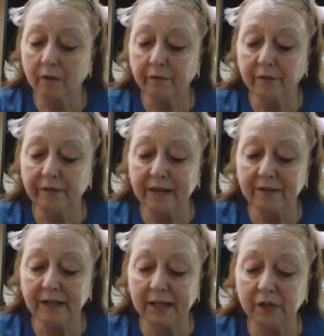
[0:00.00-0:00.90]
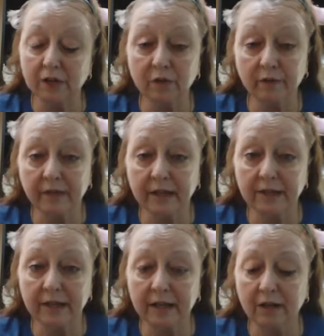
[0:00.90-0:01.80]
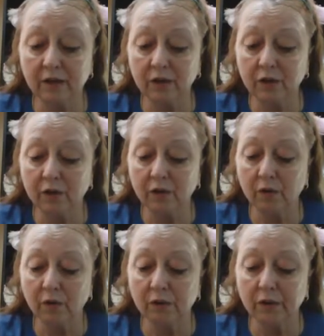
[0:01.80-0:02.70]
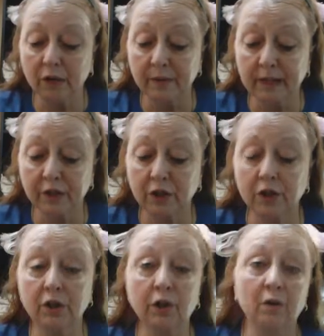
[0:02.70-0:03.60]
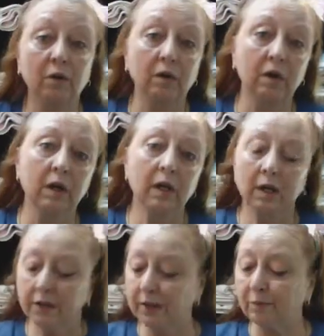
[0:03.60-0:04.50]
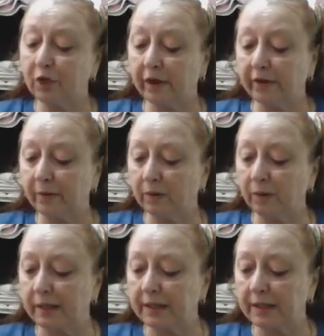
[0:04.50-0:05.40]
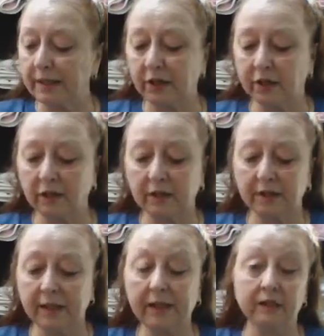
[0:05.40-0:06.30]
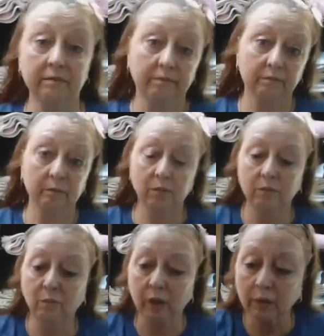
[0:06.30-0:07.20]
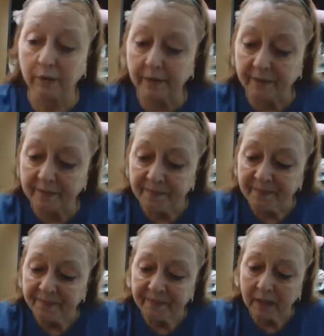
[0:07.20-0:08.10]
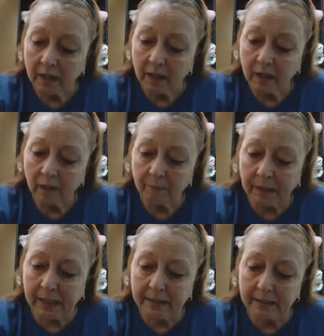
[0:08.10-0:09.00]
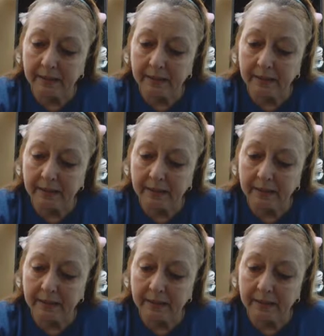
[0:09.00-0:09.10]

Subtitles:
for a foundation to invest in or to donate to, or some charitable organization that they can work with. But